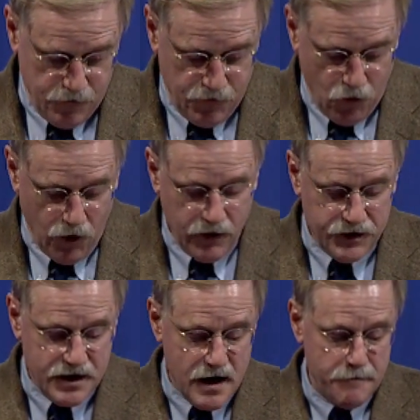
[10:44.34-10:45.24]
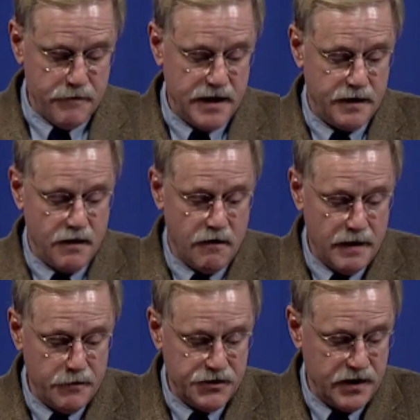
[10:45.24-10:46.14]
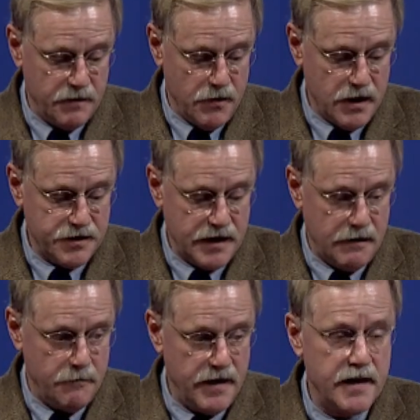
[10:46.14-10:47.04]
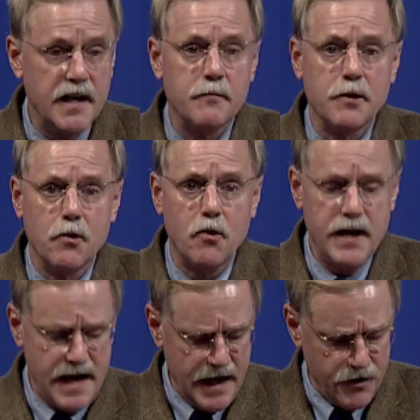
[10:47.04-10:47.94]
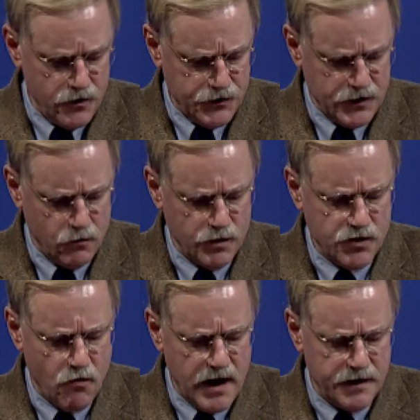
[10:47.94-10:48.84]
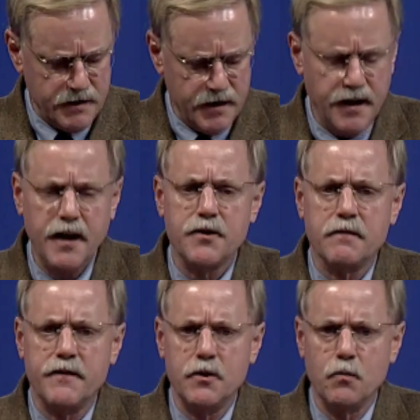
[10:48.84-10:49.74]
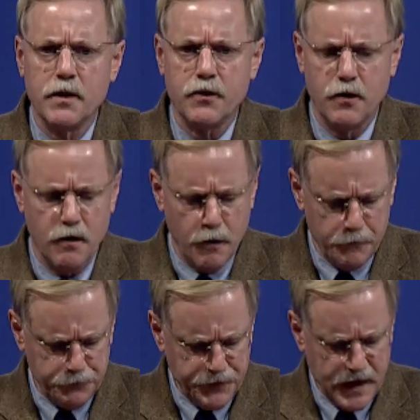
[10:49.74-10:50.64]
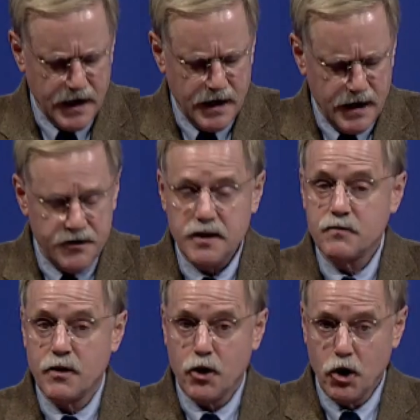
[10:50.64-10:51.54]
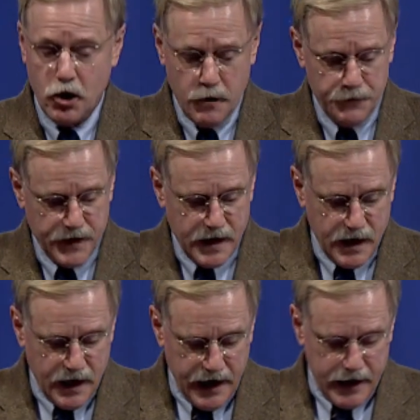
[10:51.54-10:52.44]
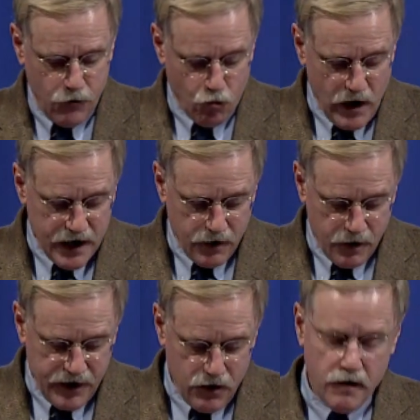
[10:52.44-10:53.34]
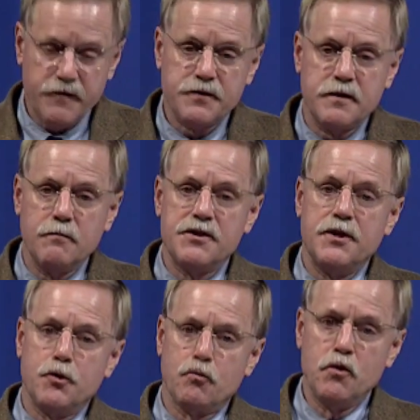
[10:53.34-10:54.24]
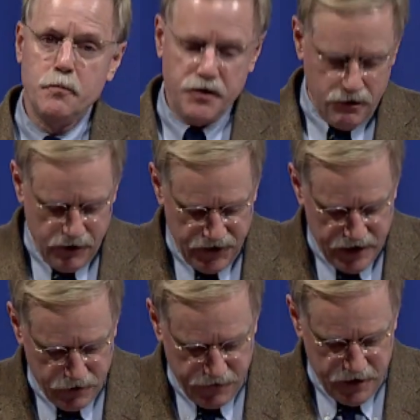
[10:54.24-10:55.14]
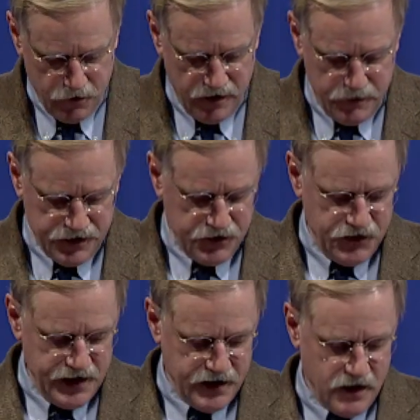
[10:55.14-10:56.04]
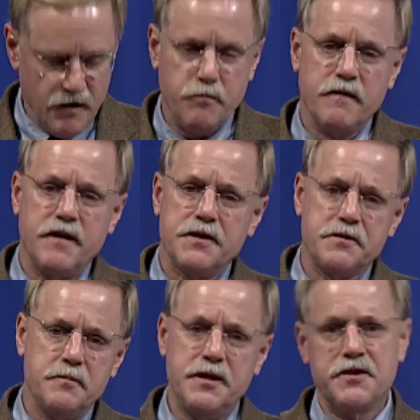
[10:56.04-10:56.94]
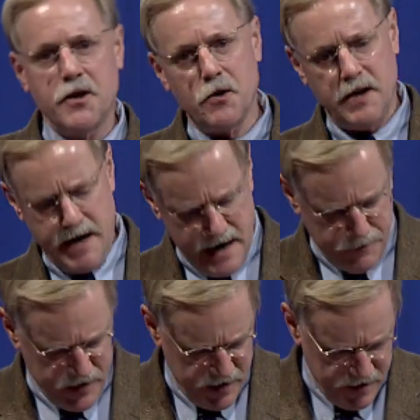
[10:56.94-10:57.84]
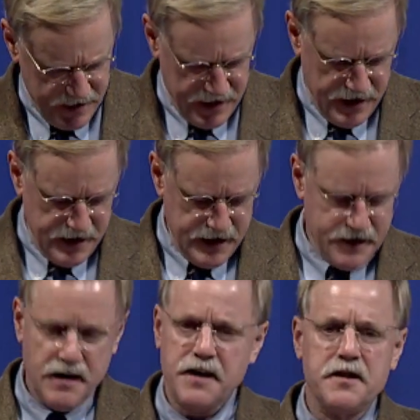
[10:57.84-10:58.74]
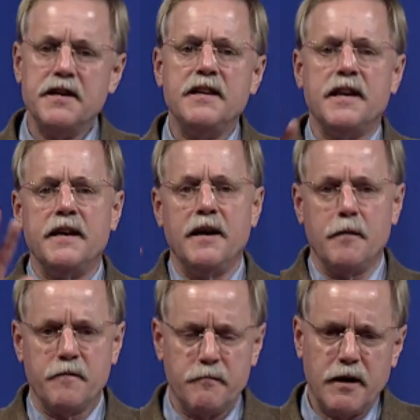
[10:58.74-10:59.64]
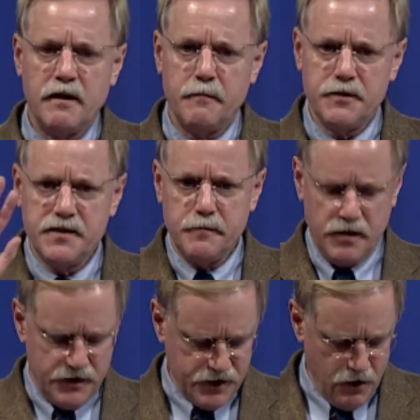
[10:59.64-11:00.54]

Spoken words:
One of the top men in our embassy in Moscow, a man named Loy Henderson, was granted an interview with her, just with her. A Red Army officer was in the room during the interview, and Mrs. Ekal professed to be totally happy and not to need any help from our embassy. Please go